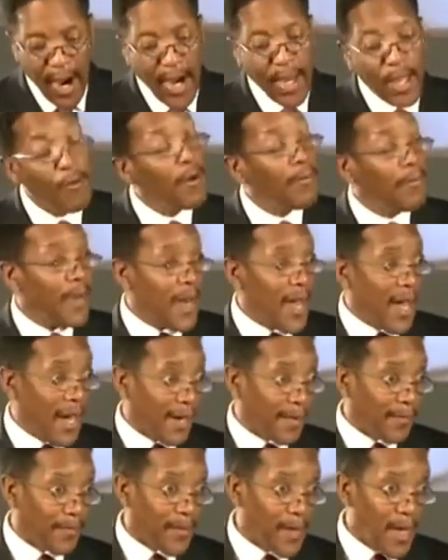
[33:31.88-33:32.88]
Are you with me
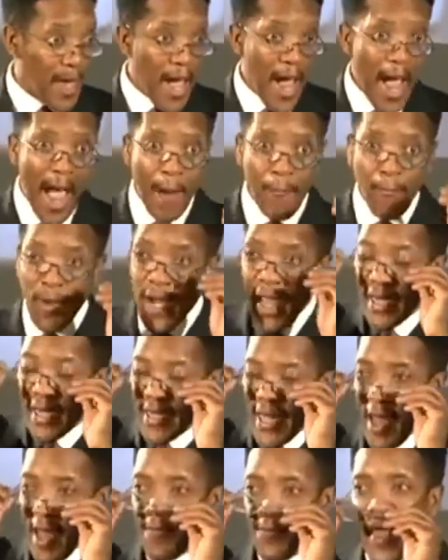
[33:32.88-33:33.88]
now? And when he
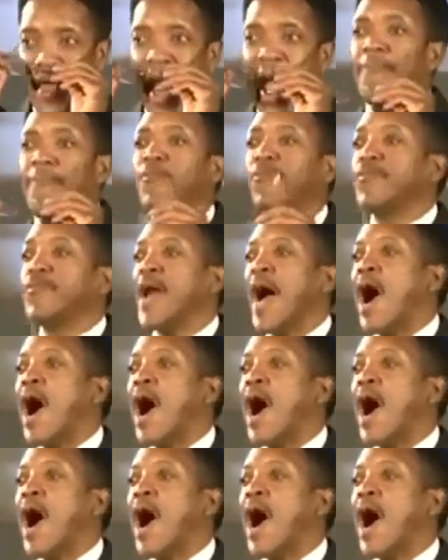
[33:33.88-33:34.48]
did that,